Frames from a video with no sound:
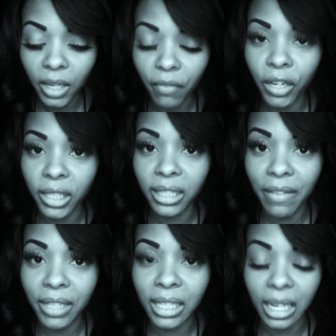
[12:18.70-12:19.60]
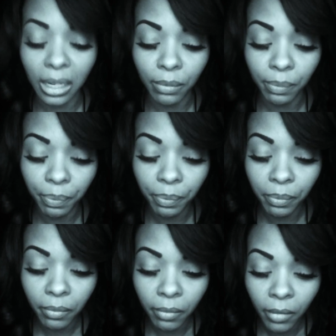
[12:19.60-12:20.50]
Verse 17.
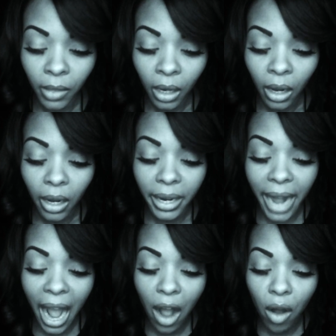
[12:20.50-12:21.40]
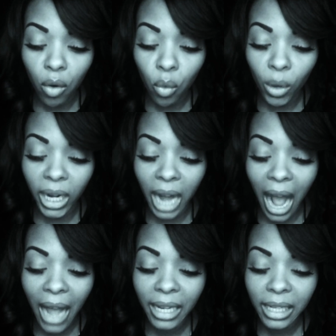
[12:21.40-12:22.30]
Now when
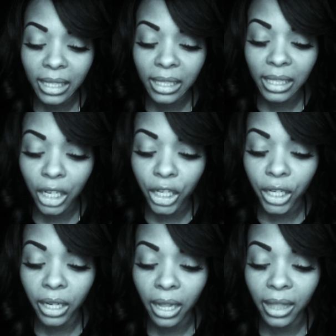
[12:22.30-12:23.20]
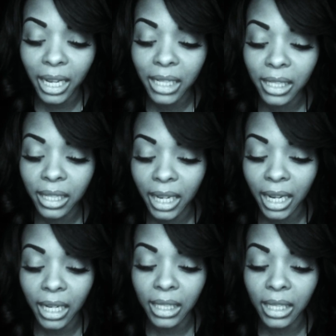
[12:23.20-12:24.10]
I considered these
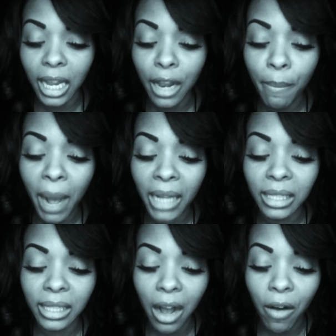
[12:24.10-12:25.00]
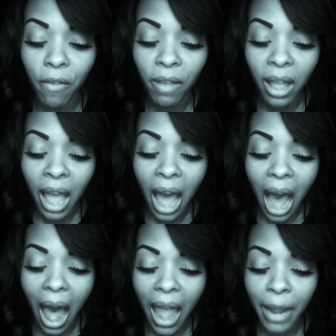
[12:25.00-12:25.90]
things in myself,
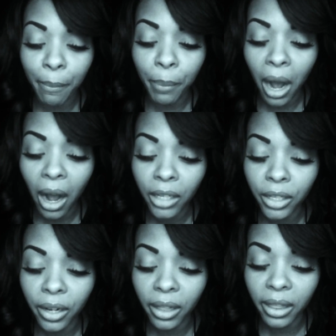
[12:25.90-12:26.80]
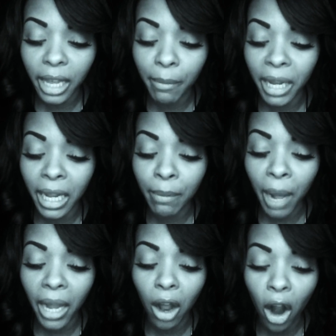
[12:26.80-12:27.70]
and pondered them in
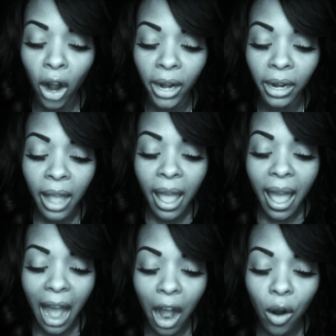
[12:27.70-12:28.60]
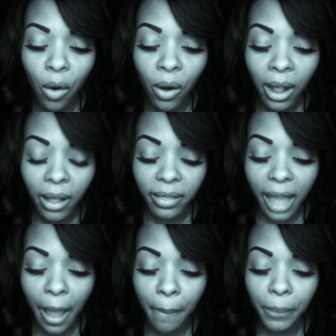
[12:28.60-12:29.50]
my heart, how
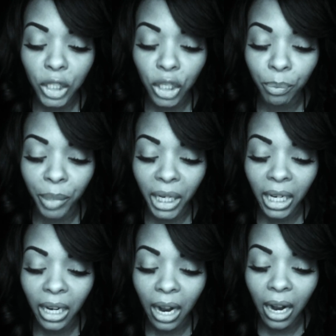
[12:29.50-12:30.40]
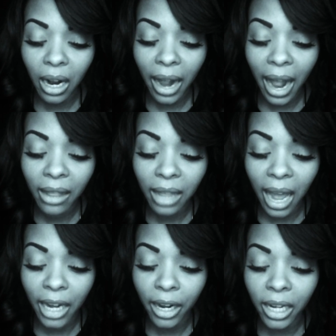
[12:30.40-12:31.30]
that to be
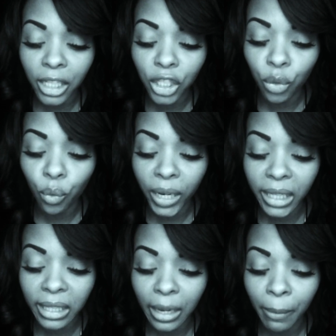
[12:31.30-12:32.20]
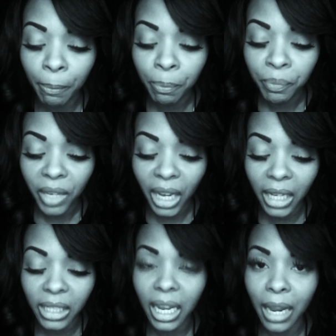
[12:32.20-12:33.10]
allied unto wisdom
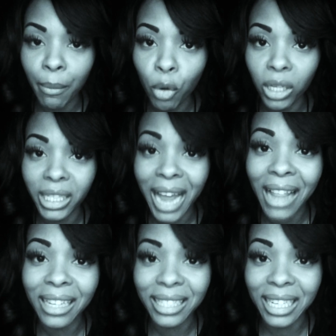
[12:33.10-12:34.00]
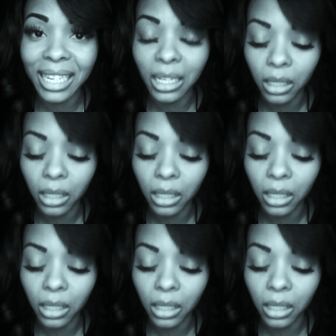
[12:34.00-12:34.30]
is immortality.